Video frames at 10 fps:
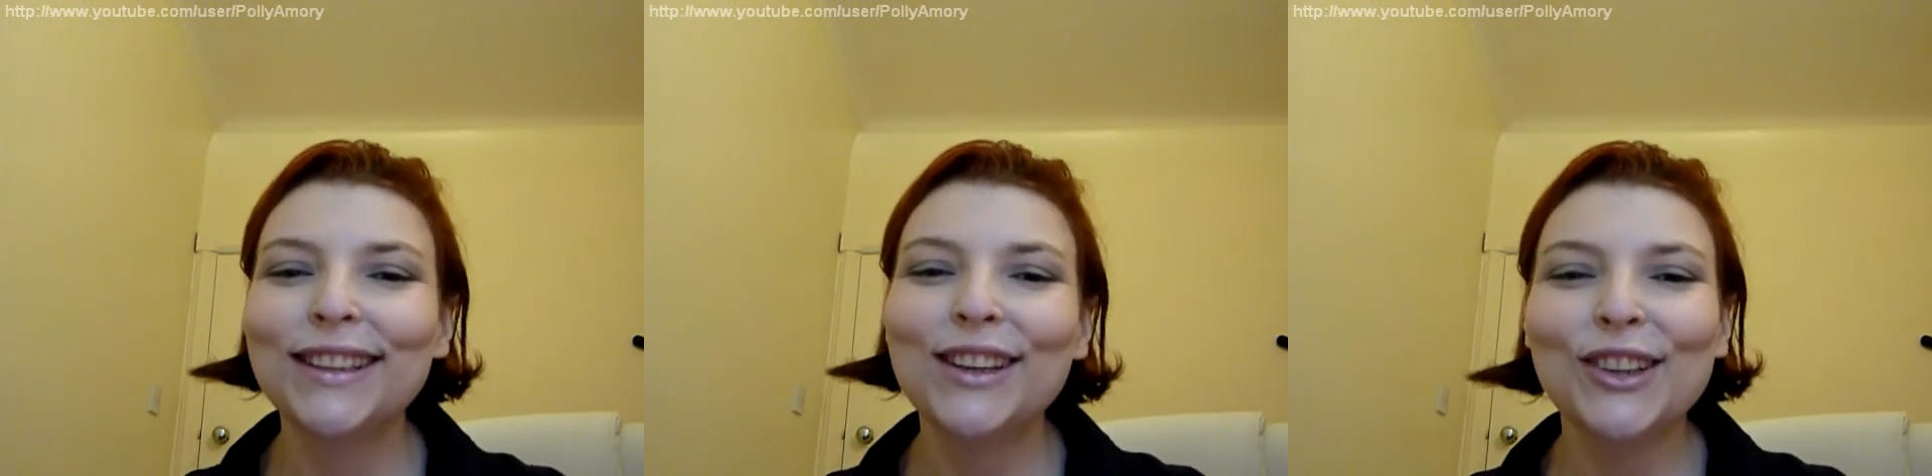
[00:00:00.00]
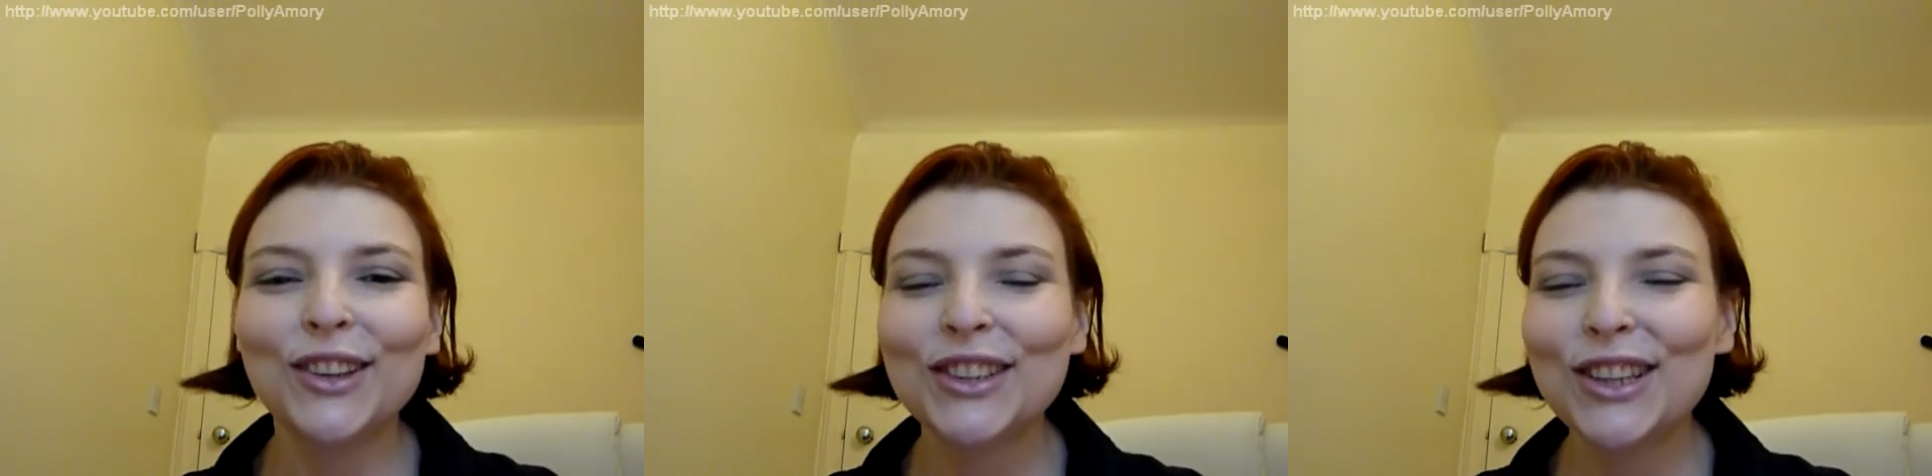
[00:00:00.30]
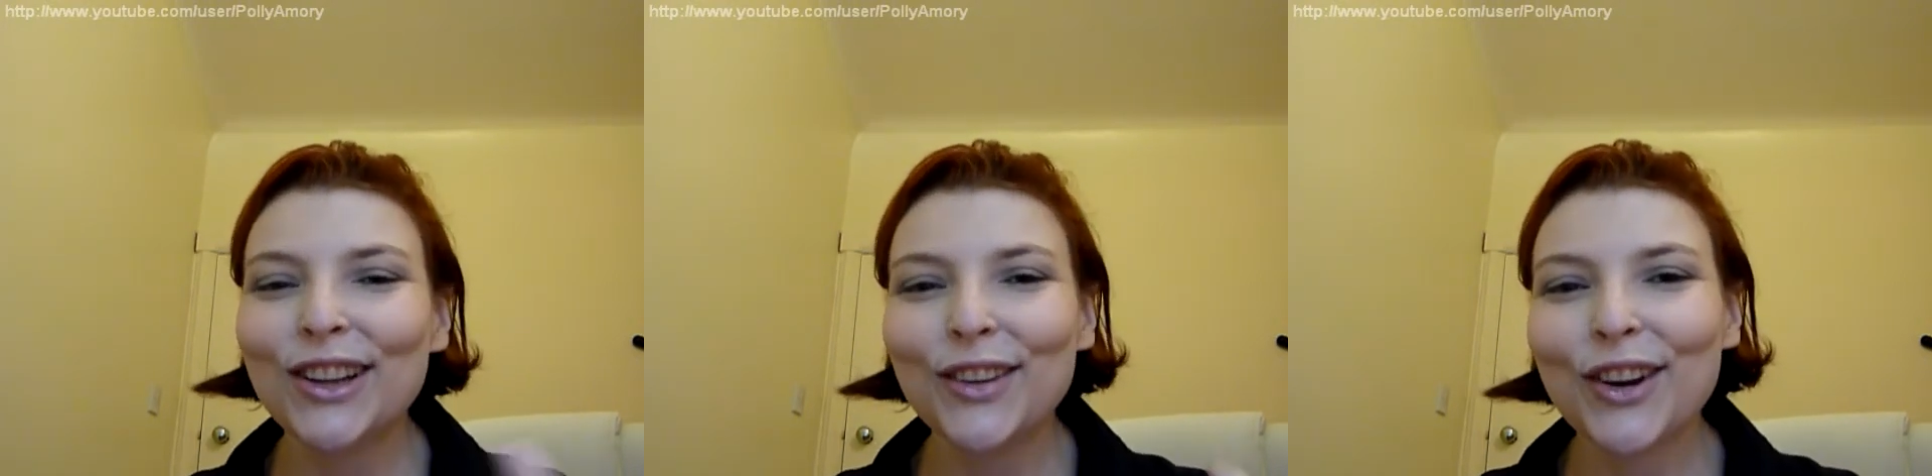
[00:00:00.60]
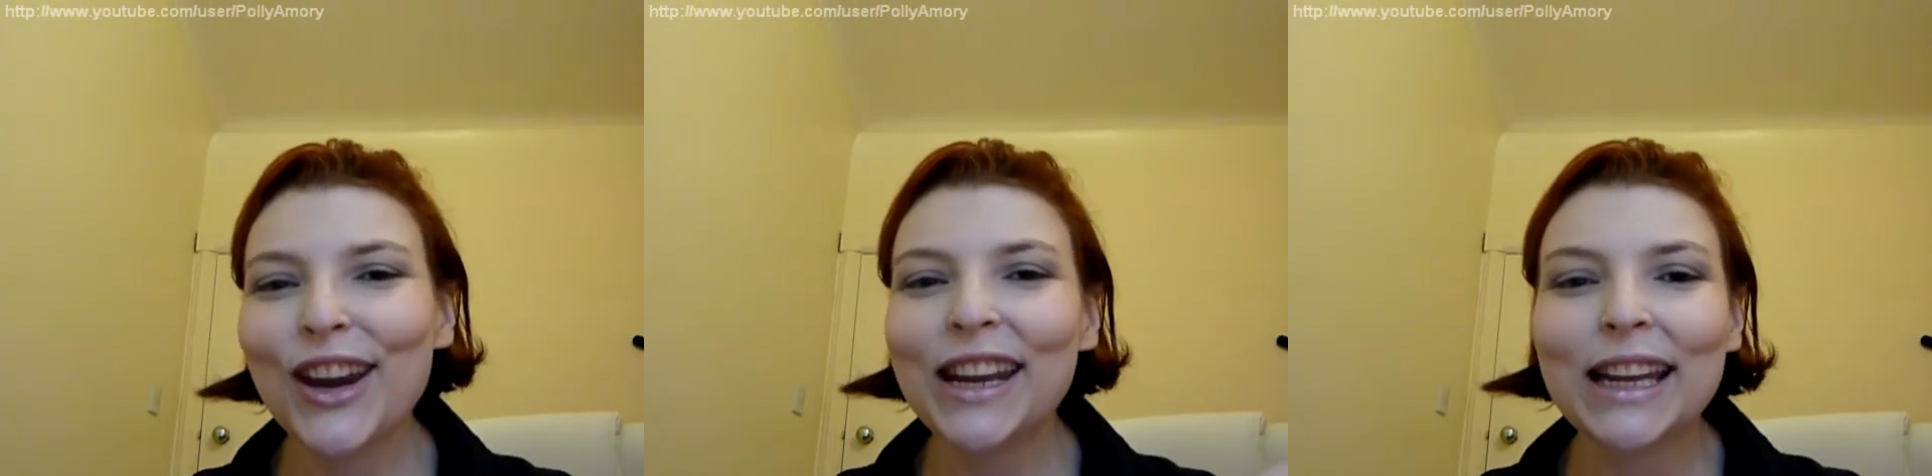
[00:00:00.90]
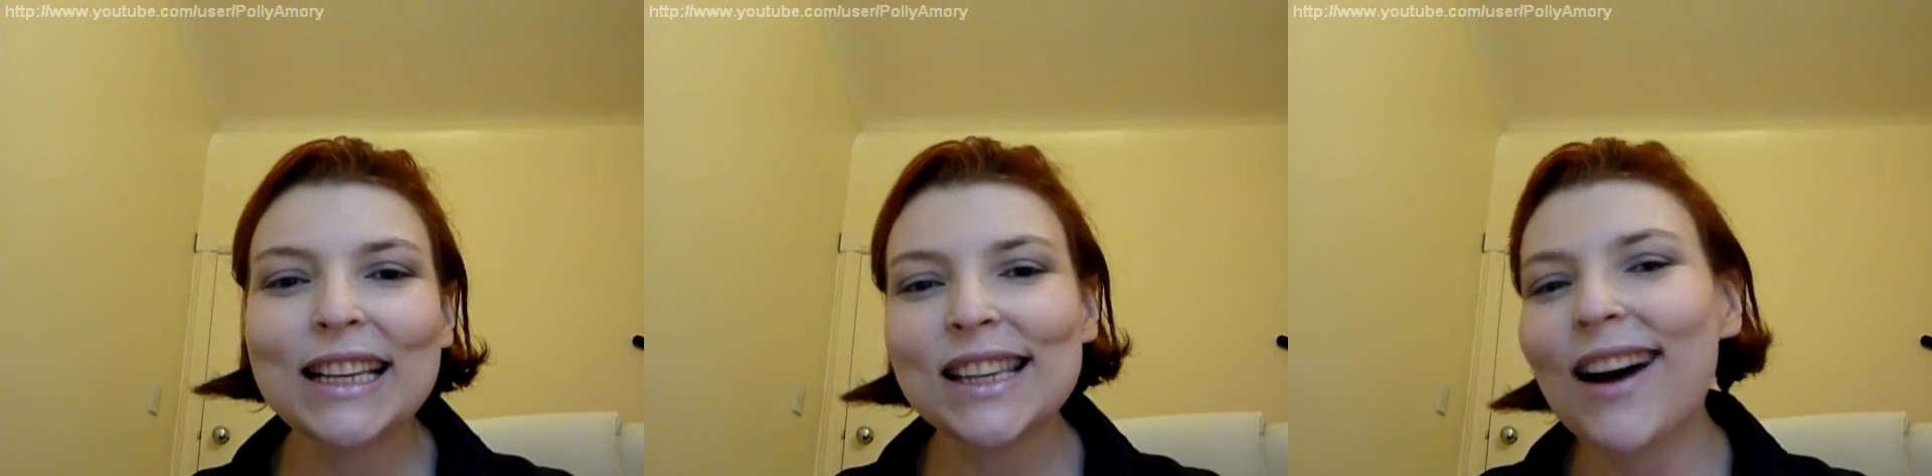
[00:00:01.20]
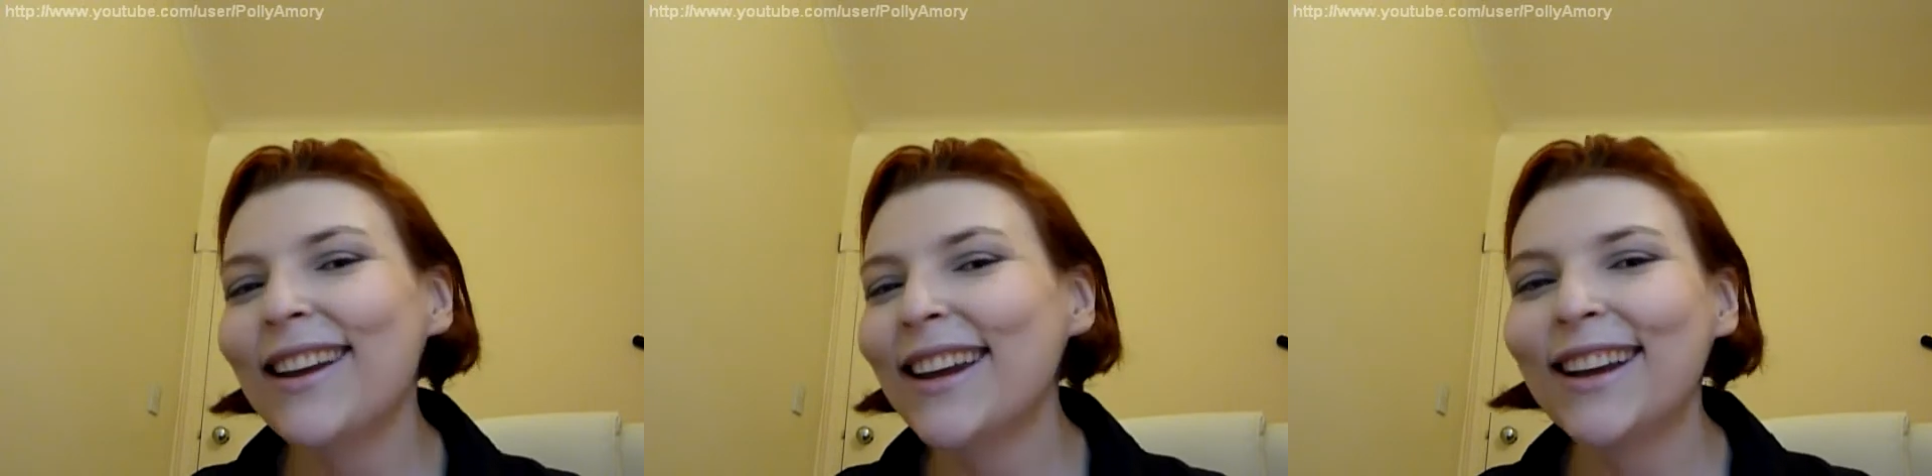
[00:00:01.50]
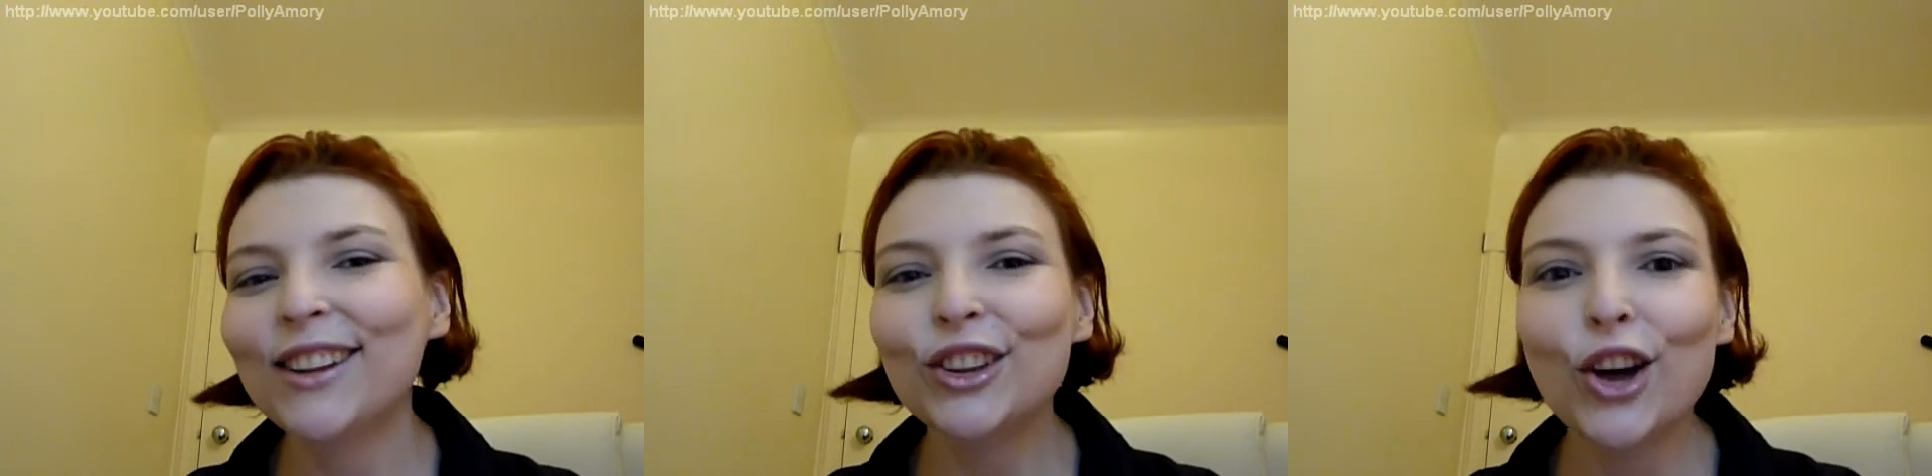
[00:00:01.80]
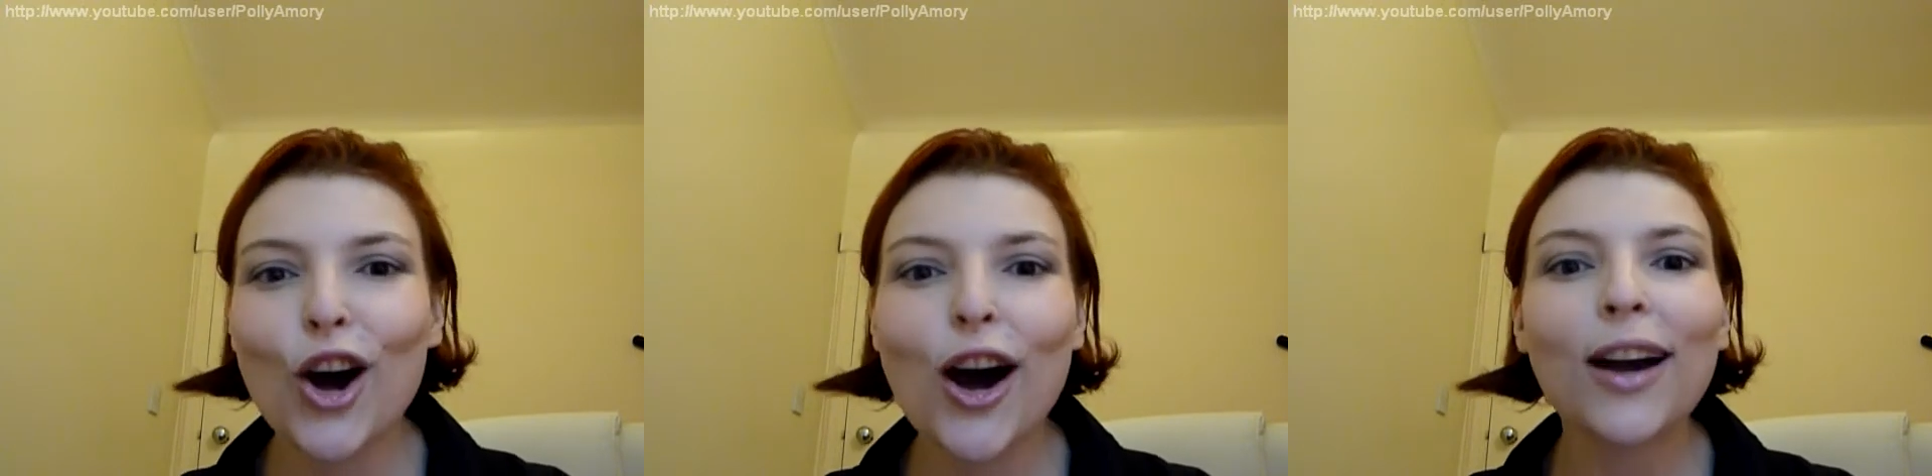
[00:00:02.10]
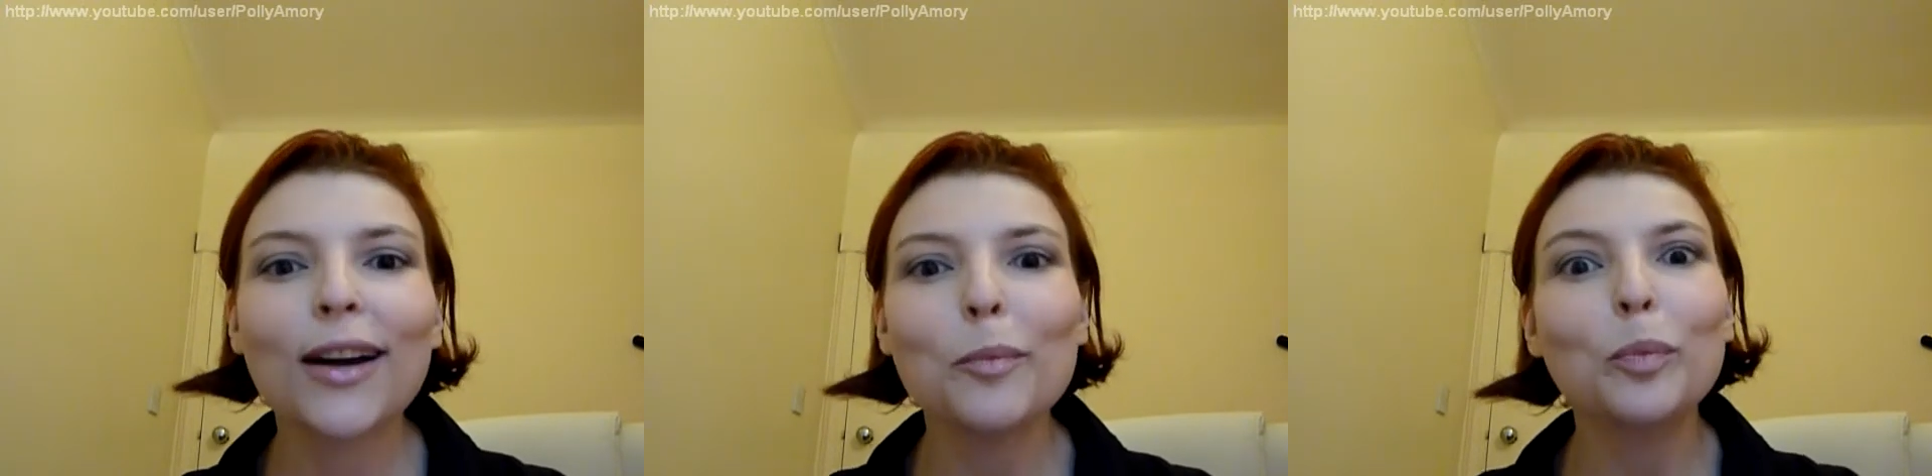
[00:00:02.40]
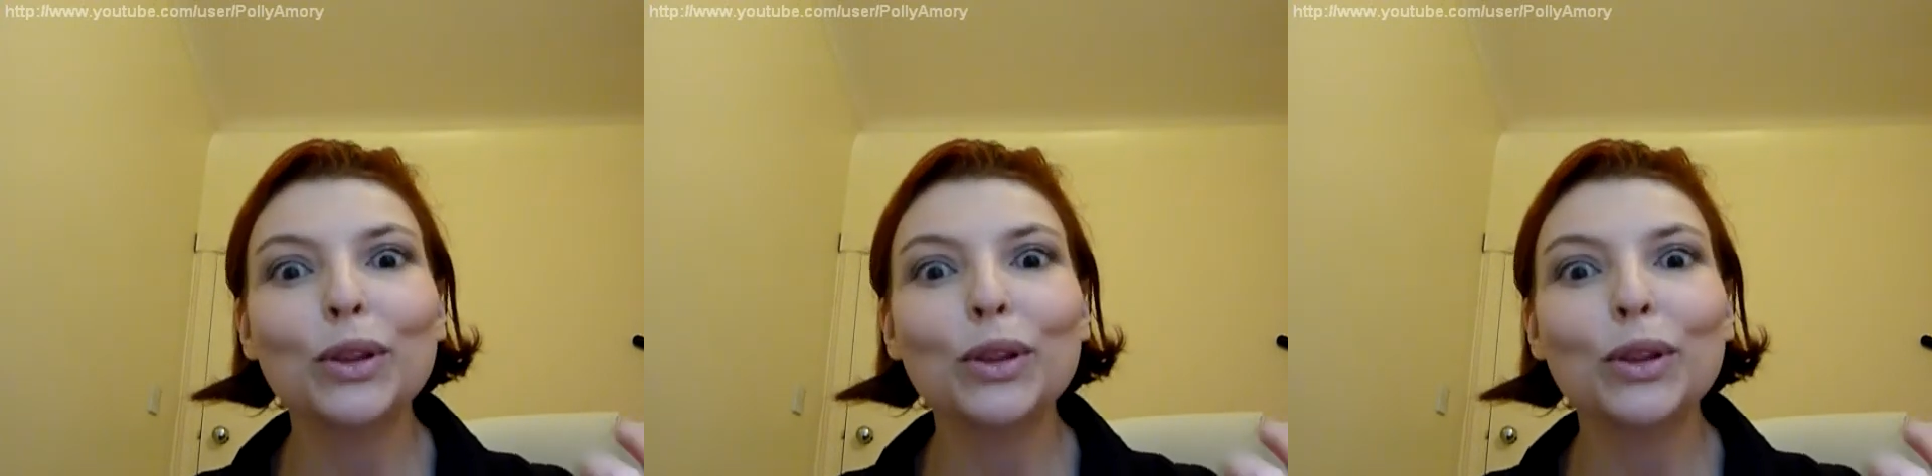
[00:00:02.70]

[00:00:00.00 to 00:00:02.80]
you know, sort of create an exotic look,